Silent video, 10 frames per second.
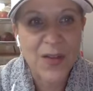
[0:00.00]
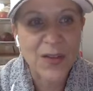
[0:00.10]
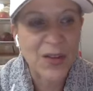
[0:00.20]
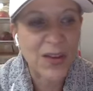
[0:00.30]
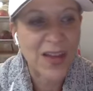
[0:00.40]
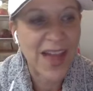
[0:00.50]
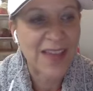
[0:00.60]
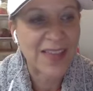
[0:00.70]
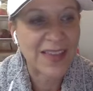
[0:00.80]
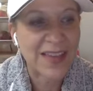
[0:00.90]
look
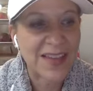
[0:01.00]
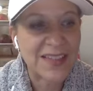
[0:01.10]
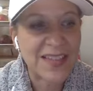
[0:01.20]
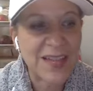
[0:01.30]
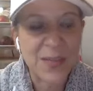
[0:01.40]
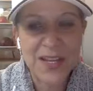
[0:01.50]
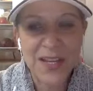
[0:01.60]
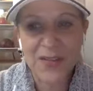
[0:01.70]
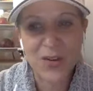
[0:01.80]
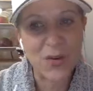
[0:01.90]
at the inside
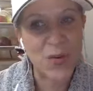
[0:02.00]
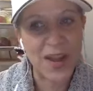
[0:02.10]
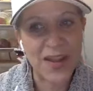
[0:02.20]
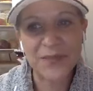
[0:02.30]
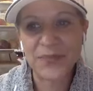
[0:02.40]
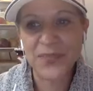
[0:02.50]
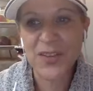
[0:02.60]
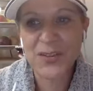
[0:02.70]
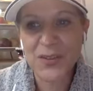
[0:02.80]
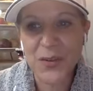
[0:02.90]
peek of a new way.
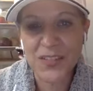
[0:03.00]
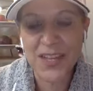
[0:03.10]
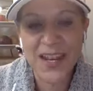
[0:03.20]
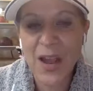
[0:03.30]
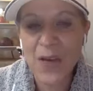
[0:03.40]
So exciting!